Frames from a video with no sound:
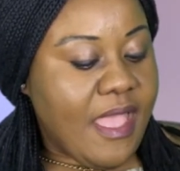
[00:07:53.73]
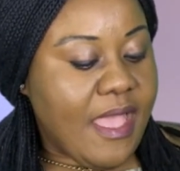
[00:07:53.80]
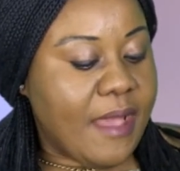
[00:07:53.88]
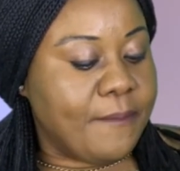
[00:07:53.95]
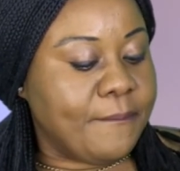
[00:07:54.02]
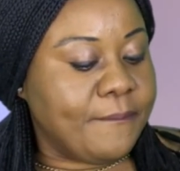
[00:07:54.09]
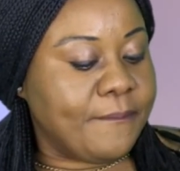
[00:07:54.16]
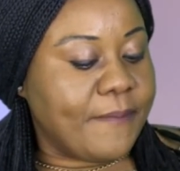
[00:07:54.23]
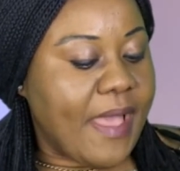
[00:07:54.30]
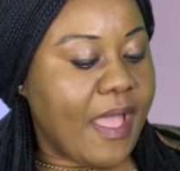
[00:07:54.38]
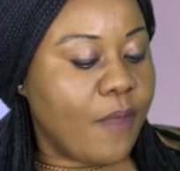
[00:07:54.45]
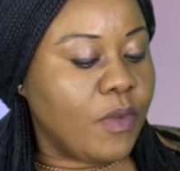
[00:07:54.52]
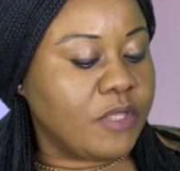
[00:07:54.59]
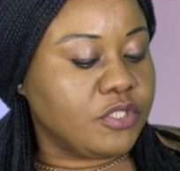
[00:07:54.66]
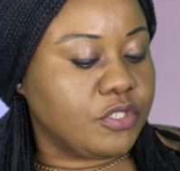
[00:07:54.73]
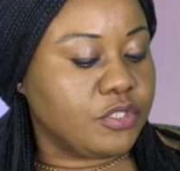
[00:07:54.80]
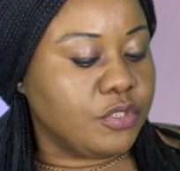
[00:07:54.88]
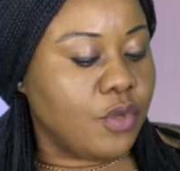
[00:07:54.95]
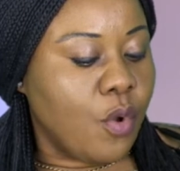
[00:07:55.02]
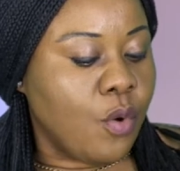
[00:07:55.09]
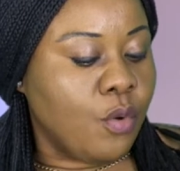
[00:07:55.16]
I want to
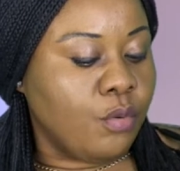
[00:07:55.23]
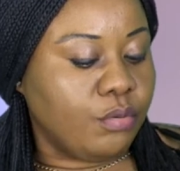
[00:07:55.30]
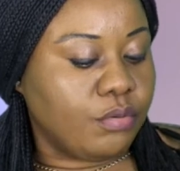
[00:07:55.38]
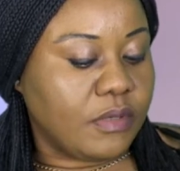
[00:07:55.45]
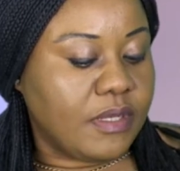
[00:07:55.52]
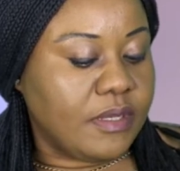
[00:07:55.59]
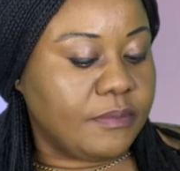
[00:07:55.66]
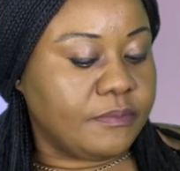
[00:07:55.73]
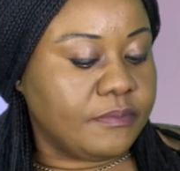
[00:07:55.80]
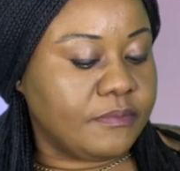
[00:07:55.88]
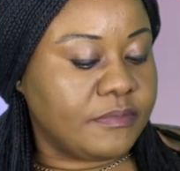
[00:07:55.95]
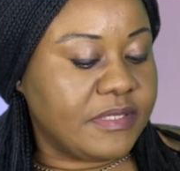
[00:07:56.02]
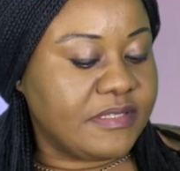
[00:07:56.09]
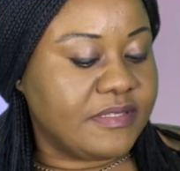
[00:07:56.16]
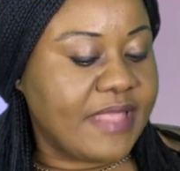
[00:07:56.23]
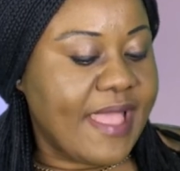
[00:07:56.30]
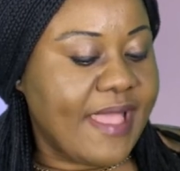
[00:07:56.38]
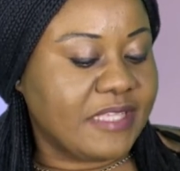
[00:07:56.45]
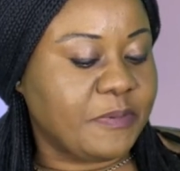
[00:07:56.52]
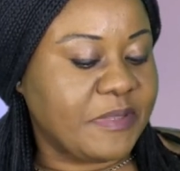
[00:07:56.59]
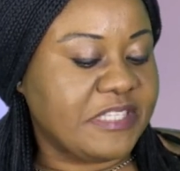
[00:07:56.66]
know, is
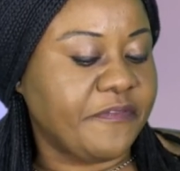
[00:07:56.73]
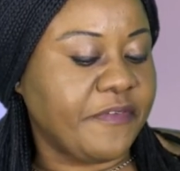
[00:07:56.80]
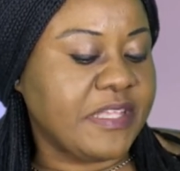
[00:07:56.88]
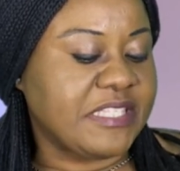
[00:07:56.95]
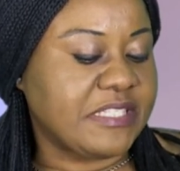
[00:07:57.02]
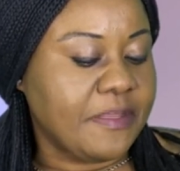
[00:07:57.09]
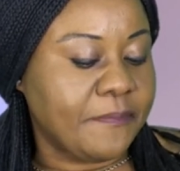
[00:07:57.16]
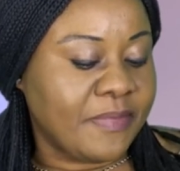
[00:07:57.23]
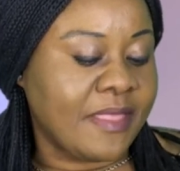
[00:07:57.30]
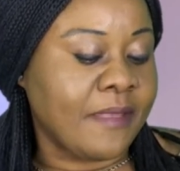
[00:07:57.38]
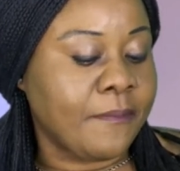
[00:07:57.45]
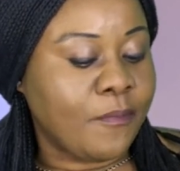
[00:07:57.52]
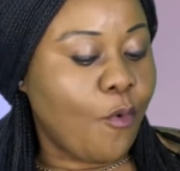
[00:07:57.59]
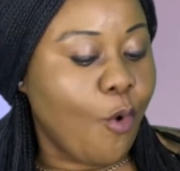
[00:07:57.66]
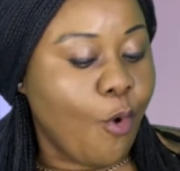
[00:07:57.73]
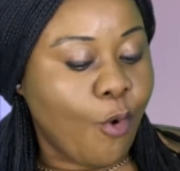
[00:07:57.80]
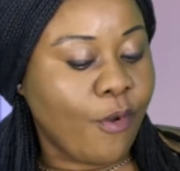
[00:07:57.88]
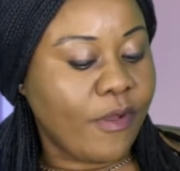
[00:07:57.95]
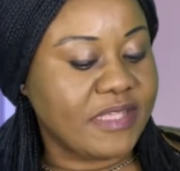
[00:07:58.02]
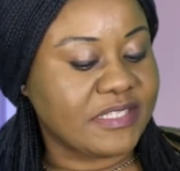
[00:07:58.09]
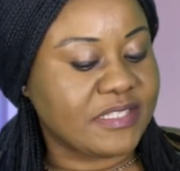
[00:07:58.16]
there a specific symptom
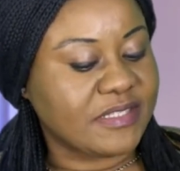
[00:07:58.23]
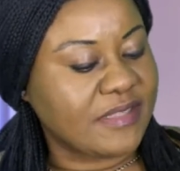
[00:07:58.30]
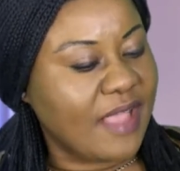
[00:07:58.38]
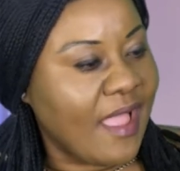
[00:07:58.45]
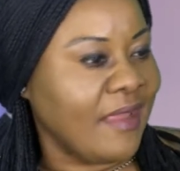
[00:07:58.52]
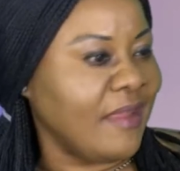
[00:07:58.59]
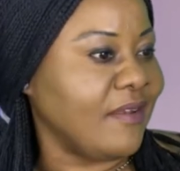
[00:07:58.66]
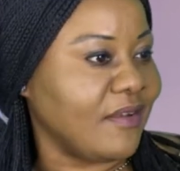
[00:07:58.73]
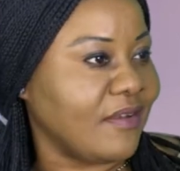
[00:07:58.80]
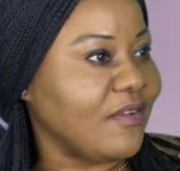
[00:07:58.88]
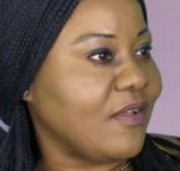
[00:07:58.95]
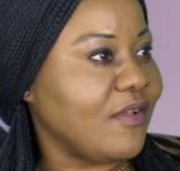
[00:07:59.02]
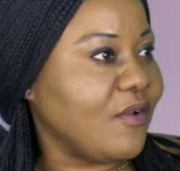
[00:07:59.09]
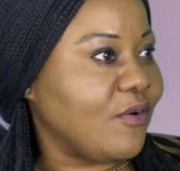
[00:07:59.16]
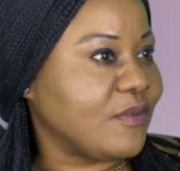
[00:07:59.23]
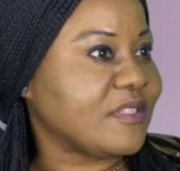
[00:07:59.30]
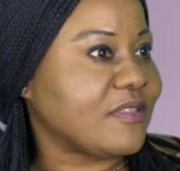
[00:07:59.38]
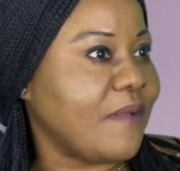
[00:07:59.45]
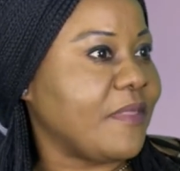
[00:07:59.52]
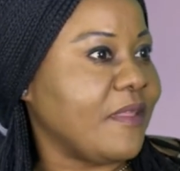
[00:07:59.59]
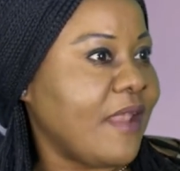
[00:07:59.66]
or a sign or
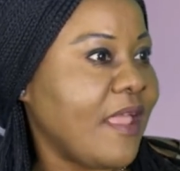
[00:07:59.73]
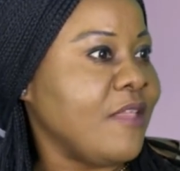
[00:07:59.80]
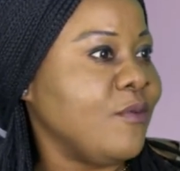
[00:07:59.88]
something that